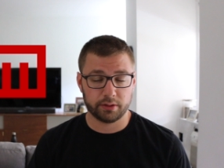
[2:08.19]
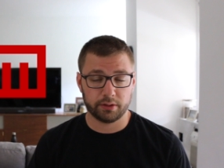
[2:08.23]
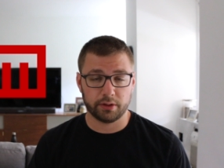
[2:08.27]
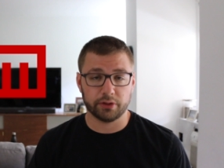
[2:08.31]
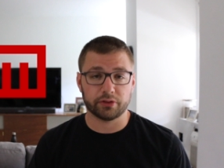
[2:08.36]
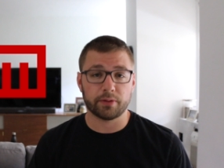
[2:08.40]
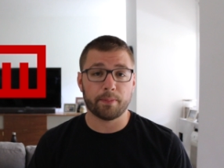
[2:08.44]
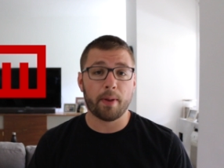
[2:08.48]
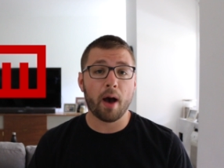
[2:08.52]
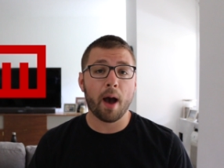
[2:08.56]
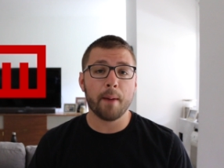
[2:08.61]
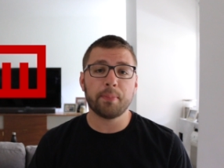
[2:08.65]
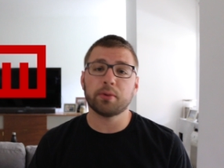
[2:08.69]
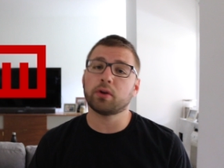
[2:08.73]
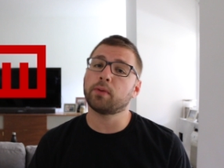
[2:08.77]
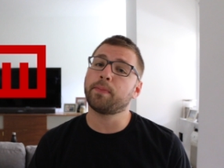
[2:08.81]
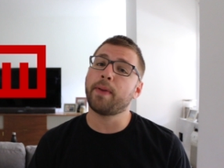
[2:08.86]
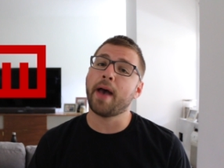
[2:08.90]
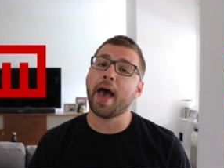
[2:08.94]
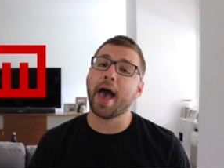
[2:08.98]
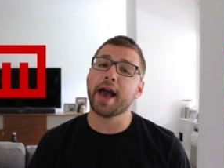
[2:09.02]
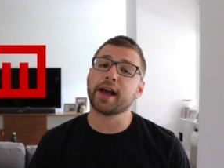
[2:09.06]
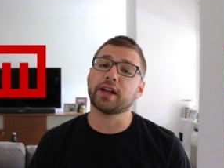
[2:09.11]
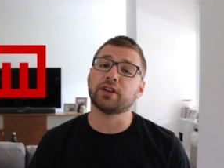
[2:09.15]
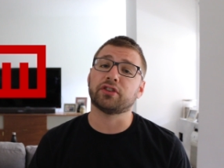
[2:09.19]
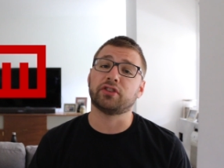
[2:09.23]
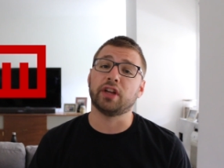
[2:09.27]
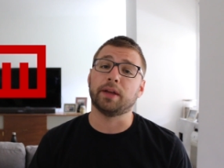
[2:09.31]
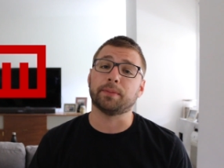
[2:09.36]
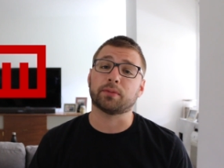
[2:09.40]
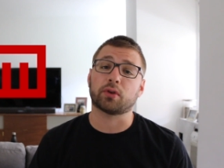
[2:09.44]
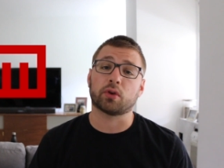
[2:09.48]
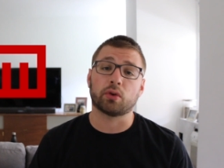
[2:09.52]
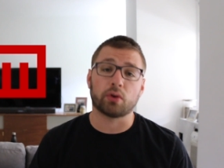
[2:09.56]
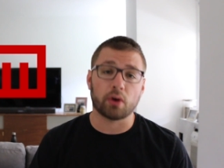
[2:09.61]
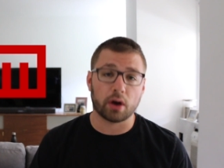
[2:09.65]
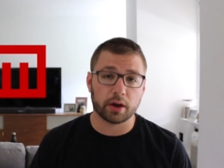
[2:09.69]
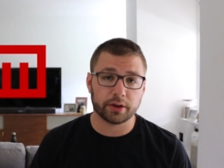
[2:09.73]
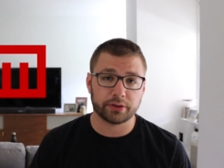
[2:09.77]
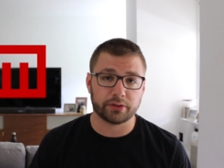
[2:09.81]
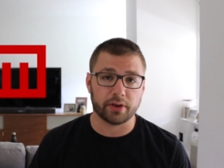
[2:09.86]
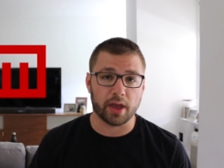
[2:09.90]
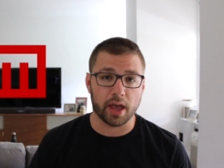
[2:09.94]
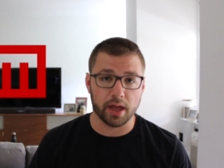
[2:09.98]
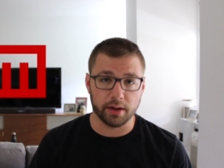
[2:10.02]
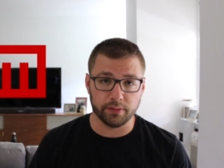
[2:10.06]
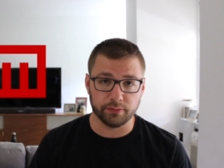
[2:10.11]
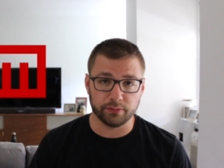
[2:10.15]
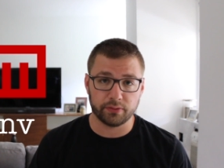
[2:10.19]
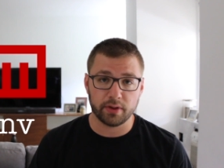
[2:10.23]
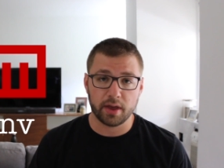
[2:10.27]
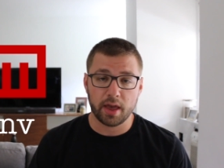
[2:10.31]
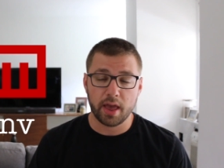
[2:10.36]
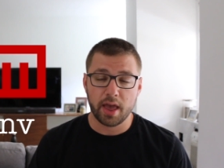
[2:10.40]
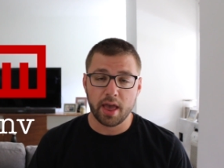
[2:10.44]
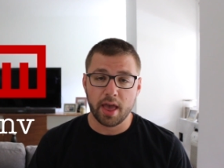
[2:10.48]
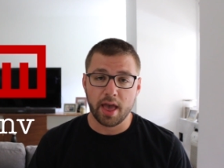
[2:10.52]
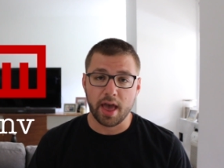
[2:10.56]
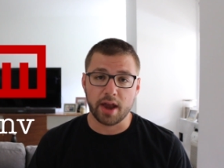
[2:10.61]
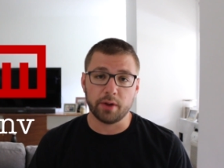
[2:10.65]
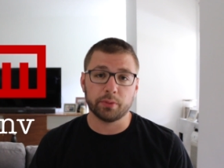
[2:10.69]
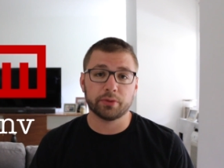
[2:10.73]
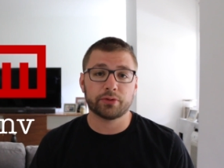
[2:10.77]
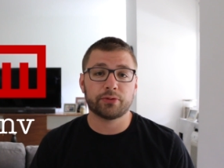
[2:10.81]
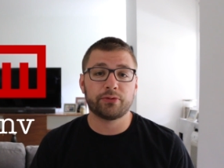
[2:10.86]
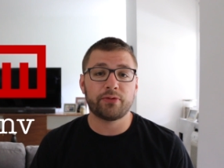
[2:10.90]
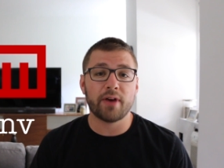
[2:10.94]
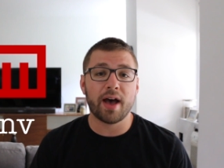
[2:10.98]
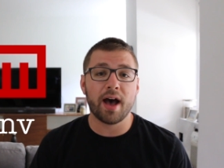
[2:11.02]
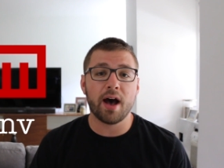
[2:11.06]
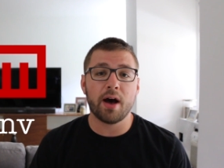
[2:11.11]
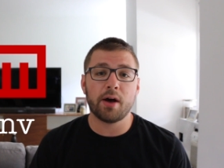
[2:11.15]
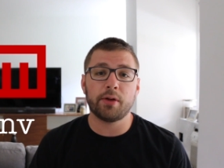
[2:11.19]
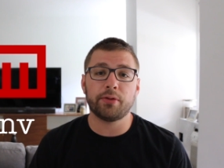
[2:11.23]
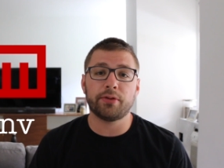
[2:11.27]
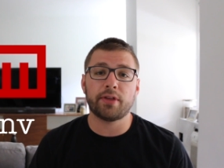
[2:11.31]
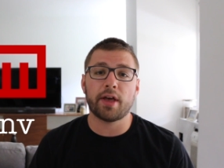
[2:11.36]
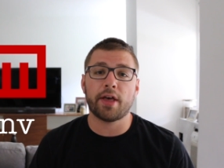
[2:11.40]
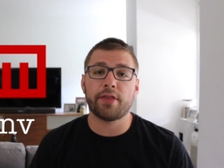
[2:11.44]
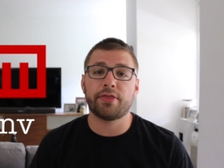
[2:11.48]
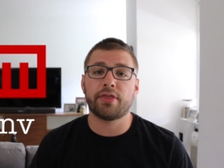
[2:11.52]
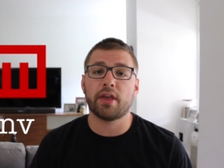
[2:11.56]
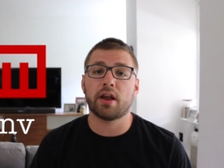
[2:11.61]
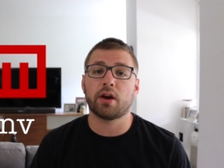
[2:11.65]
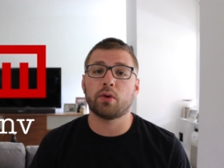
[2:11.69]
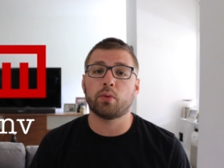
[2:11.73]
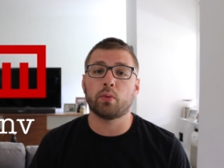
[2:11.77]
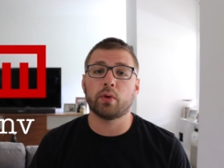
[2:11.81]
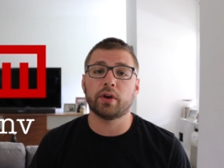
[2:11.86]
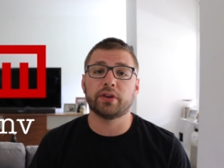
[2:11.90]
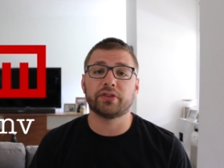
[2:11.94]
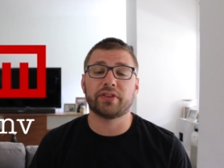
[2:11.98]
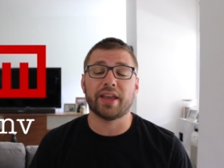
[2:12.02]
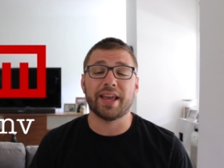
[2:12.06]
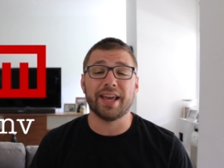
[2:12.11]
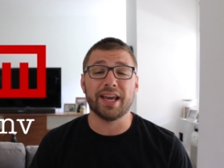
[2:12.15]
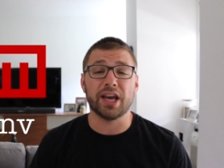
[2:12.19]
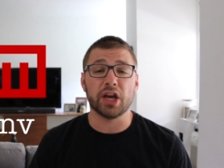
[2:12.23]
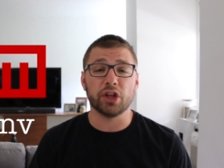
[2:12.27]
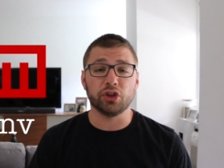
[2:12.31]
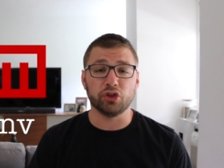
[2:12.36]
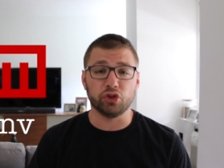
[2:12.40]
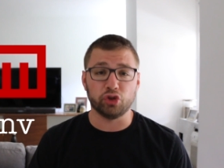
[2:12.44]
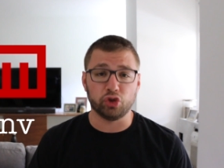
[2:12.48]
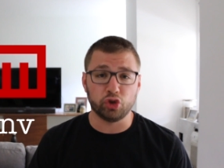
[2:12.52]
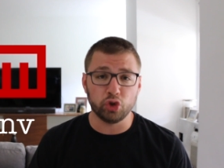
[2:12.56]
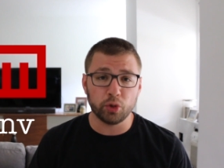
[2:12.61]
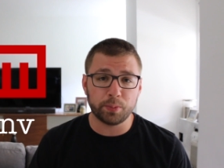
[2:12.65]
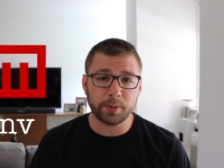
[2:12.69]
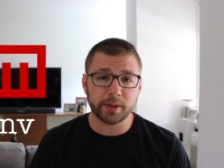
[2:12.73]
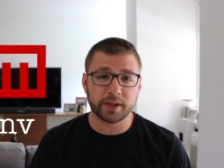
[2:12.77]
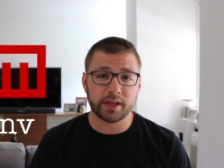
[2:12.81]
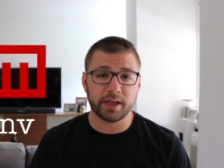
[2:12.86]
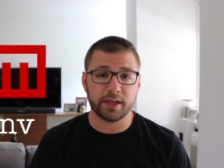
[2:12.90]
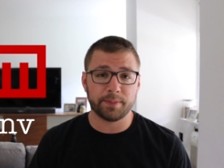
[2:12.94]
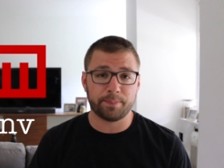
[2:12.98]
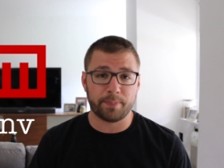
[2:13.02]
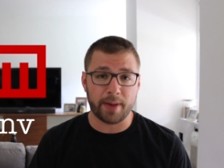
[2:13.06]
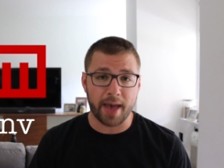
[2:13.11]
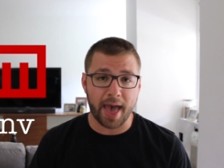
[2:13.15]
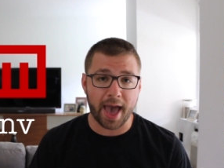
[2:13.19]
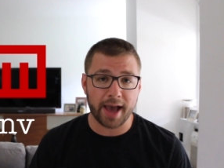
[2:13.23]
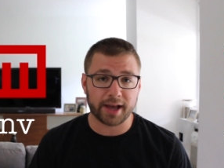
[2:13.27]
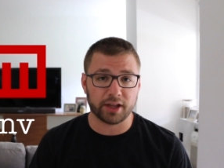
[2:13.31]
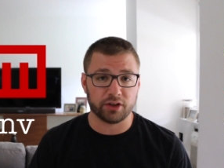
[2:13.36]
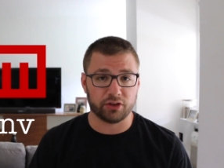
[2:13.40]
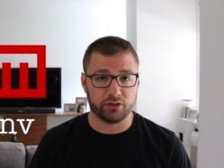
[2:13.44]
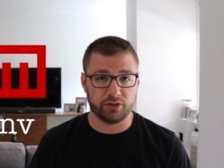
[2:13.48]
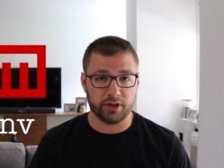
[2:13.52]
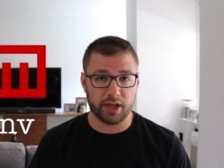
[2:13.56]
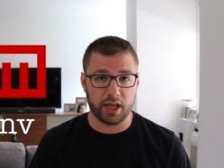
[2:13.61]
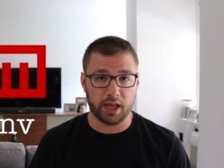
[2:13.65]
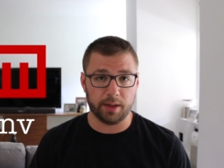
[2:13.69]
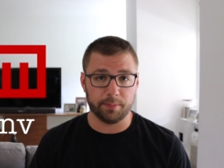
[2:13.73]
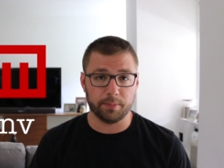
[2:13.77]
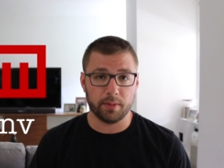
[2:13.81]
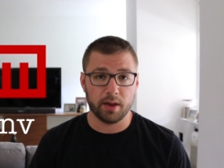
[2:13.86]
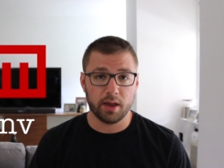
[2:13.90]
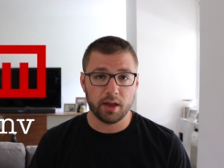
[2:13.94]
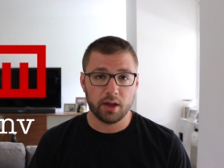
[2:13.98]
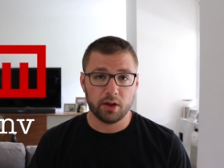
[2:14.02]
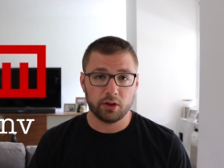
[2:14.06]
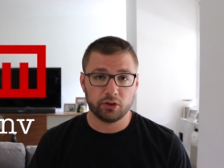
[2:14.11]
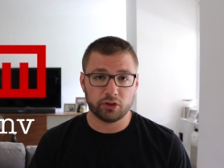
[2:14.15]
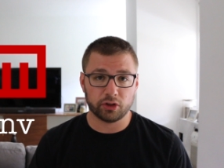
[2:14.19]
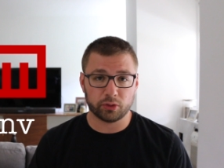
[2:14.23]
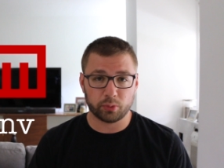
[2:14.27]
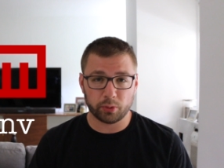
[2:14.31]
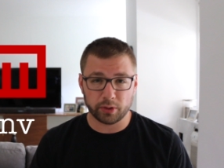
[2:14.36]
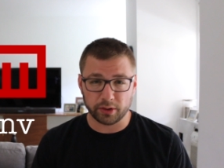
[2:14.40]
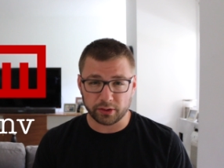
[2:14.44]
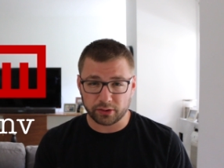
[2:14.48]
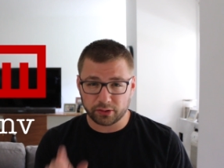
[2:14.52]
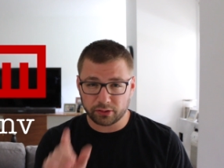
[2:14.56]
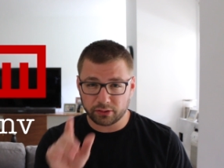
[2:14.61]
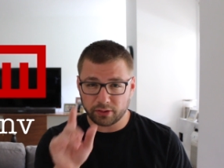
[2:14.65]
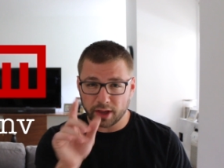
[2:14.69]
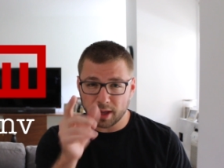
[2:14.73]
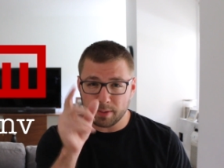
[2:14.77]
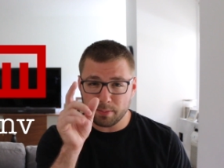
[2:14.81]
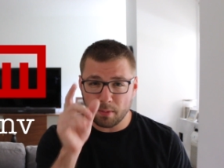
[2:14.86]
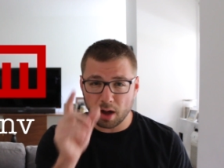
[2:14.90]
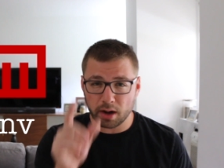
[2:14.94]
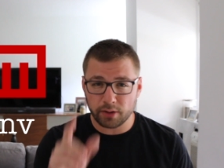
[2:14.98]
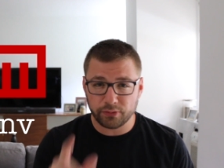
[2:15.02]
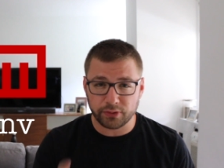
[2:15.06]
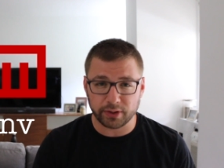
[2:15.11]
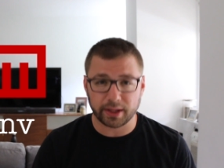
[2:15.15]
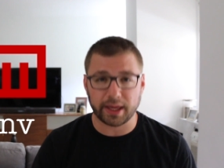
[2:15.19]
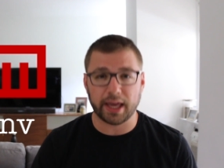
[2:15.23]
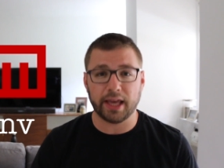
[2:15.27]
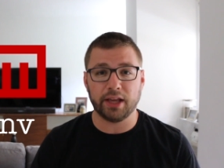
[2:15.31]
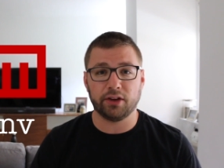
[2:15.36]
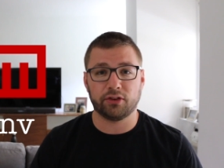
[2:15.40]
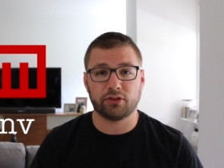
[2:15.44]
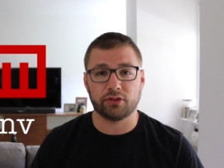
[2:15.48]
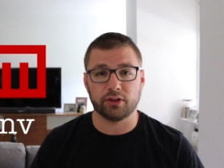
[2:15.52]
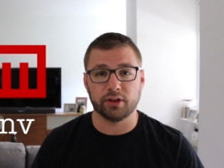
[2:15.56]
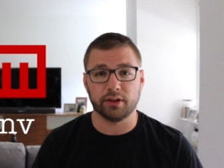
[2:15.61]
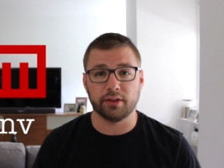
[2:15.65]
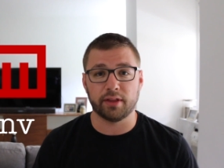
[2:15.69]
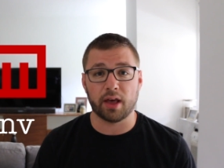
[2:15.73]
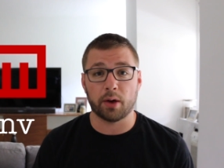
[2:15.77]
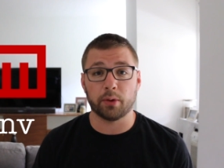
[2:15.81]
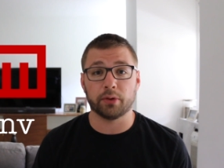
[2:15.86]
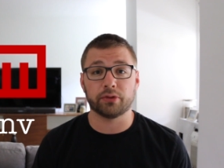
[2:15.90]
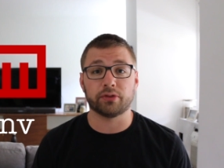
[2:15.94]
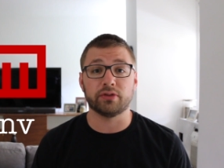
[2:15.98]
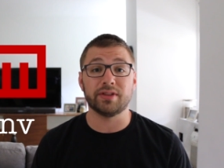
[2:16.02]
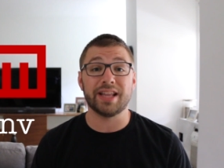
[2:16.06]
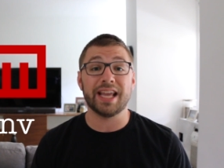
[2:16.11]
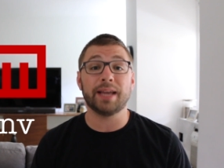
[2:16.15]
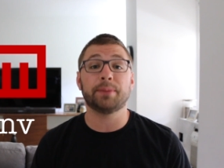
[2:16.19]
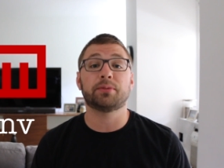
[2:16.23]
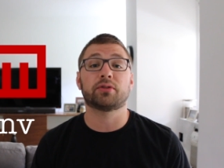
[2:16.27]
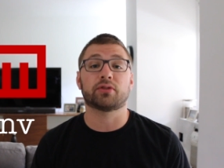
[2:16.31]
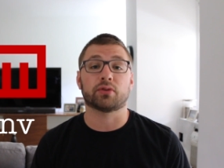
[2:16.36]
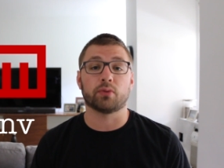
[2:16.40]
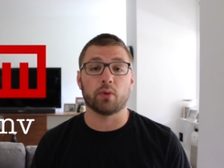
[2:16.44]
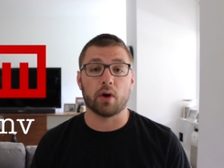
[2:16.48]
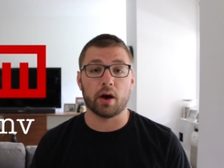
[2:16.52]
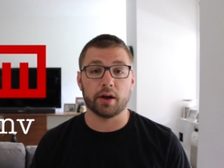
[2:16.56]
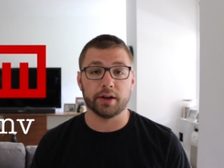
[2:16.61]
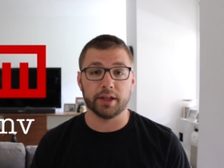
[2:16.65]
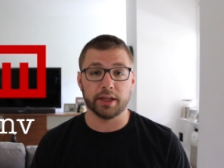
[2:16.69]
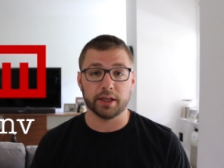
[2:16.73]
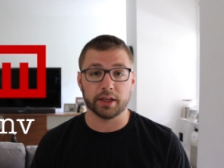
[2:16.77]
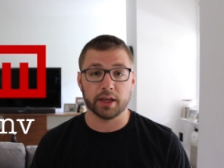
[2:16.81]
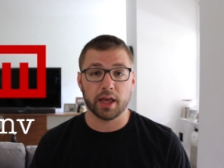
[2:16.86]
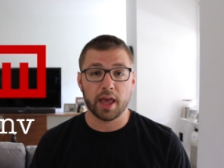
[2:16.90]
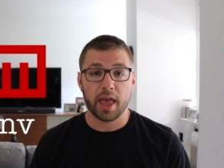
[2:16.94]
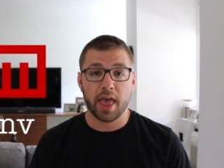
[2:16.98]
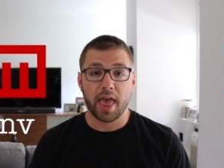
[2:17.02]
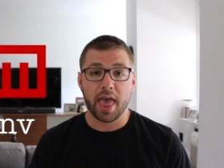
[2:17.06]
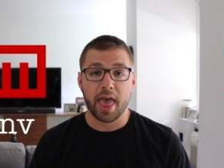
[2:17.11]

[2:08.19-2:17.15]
There's a popular package named CrossEnv, and it was found that there was a duplicate package name, just with a slight modification, that was name-squatting,